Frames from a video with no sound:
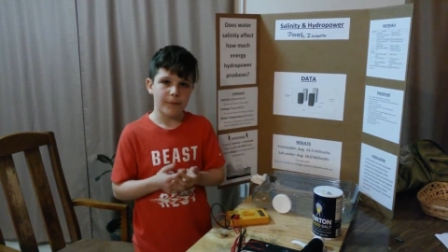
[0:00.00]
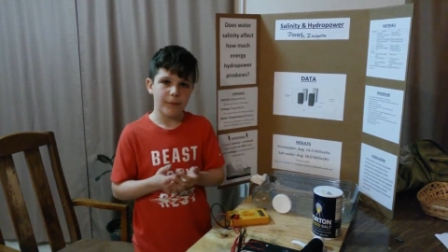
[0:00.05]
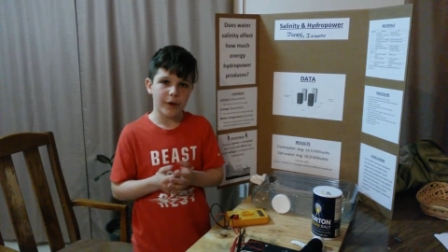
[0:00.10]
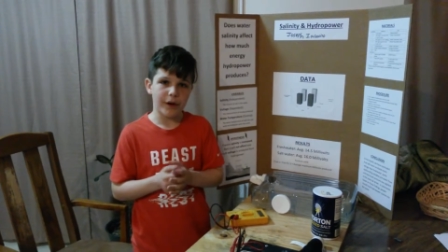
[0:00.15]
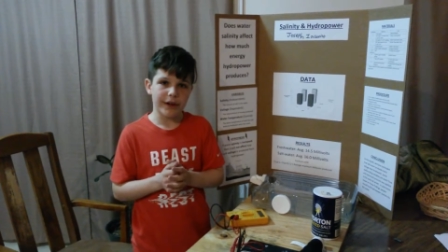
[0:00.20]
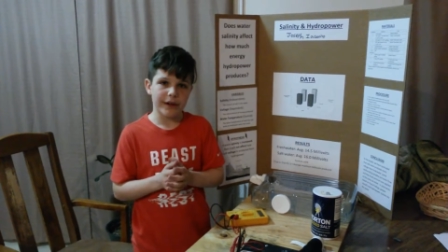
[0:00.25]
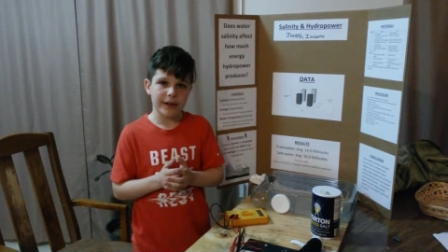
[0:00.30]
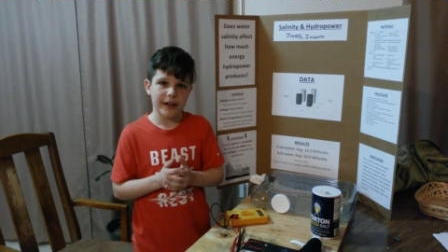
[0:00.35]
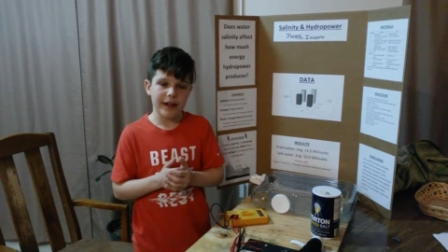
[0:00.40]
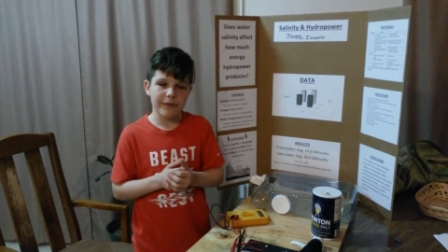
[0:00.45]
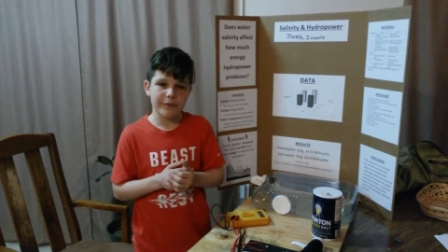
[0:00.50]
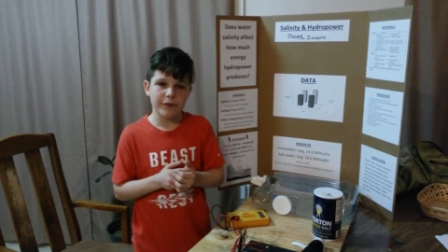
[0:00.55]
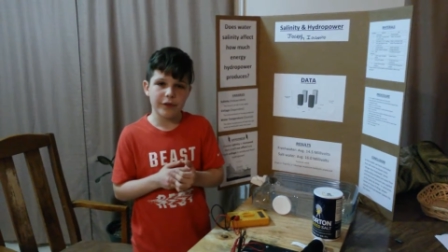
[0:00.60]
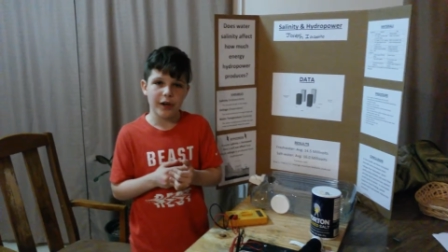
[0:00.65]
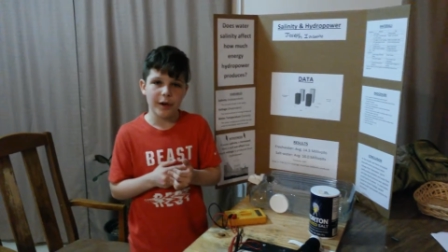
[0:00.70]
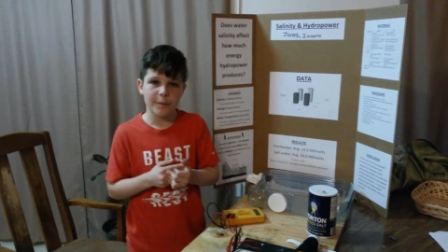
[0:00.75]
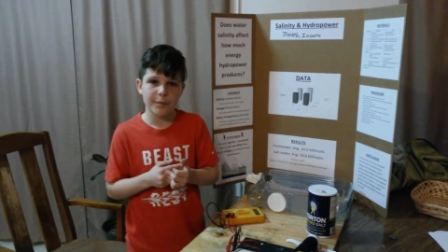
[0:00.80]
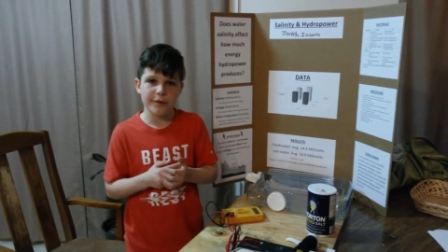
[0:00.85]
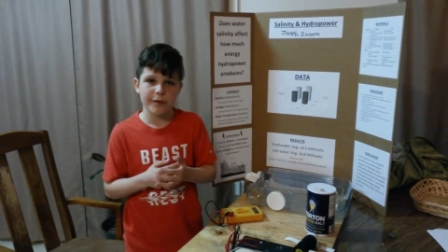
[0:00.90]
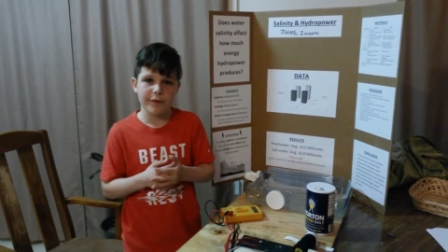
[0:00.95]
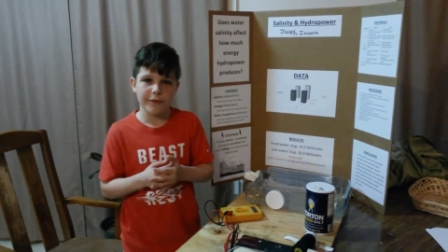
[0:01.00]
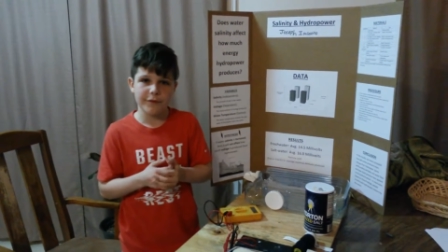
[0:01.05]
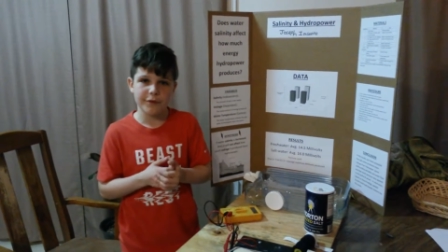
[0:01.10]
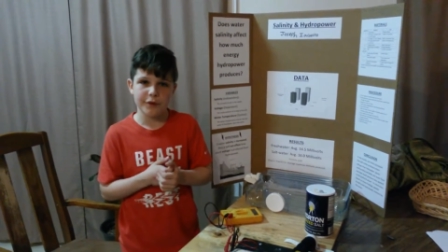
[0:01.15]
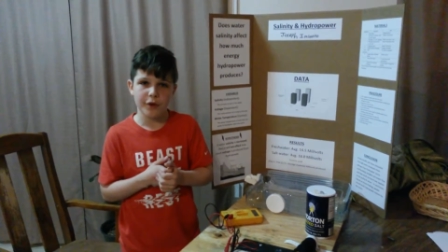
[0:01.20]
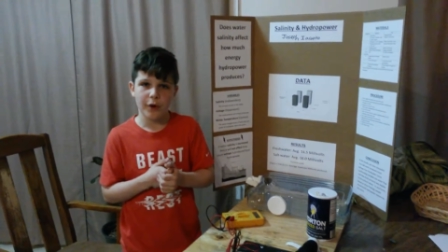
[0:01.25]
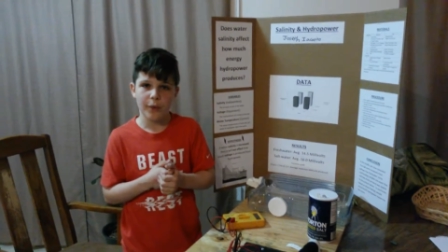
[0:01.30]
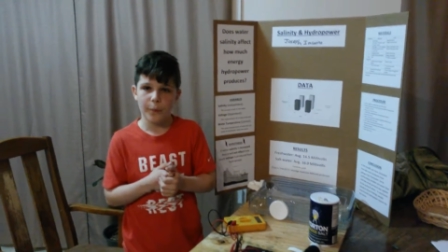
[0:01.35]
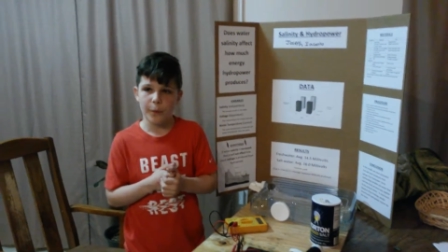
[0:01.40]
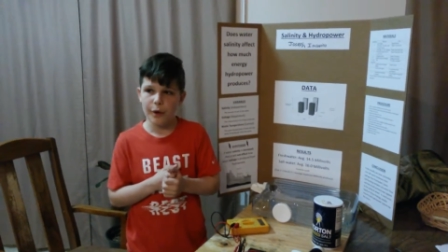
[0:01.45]
1.5 cups of
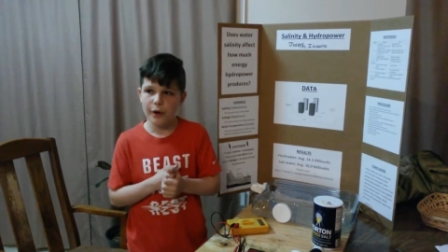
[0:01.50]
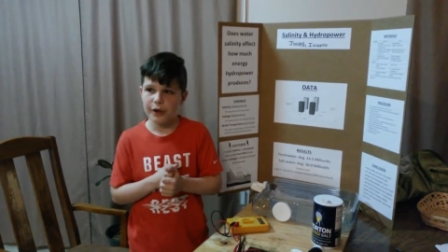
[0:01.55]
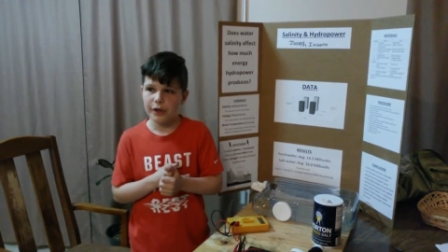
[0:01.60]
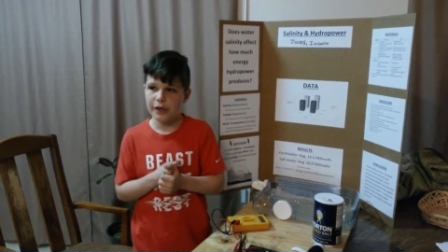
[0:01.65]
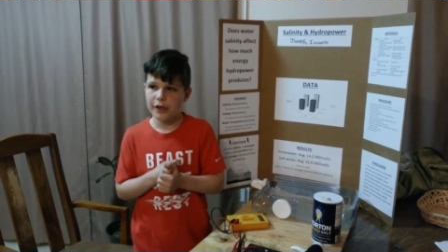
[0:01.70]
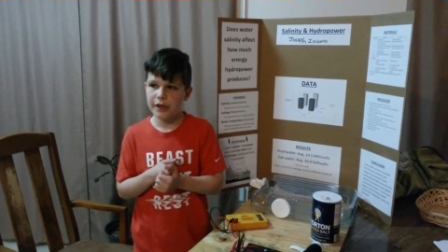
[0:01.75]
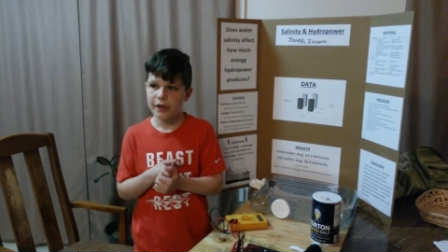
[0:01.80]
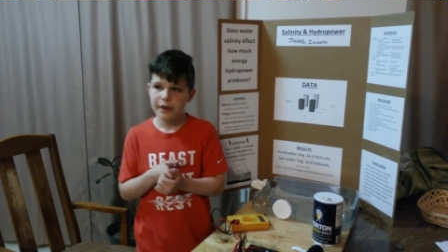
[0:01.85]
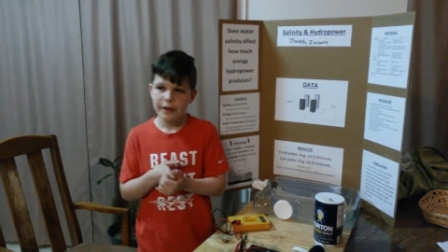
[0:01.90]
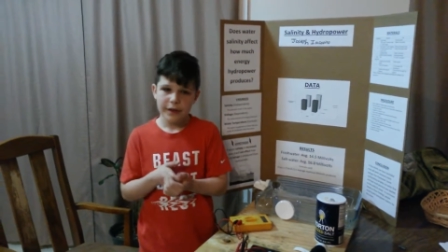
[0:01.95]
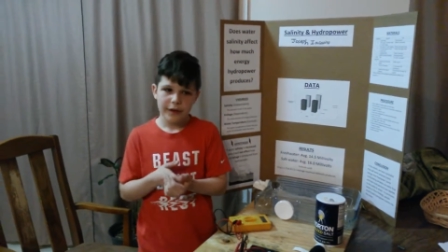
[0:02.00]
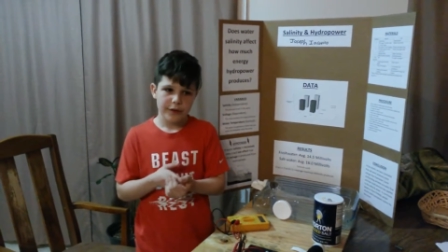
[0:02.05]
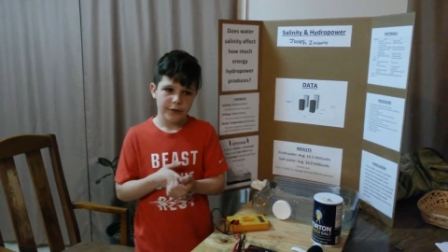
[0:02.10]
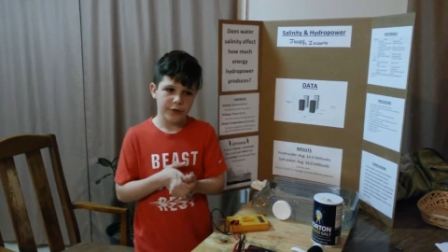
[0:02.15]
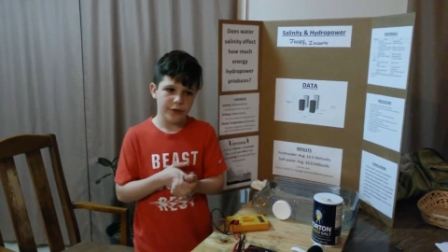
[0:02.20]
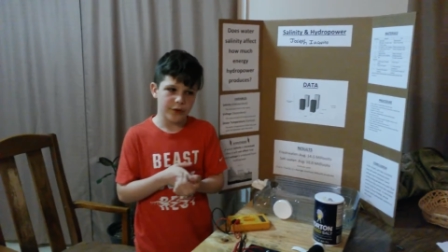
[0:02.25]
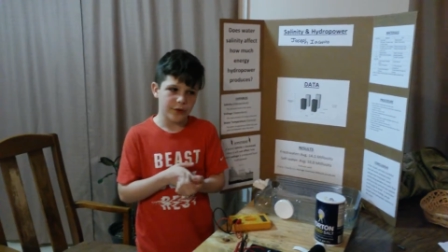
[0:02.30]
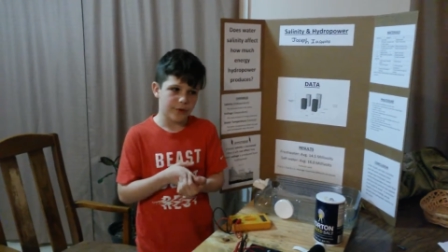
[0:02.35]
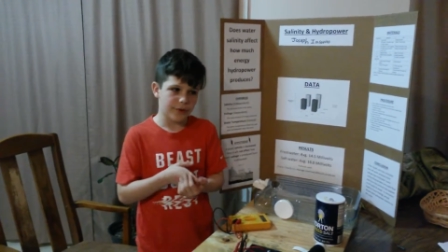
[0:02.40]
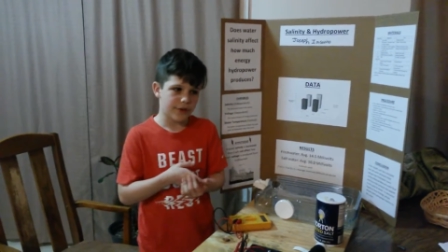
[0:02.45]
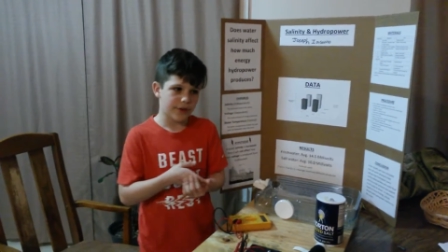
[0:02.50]
salt water to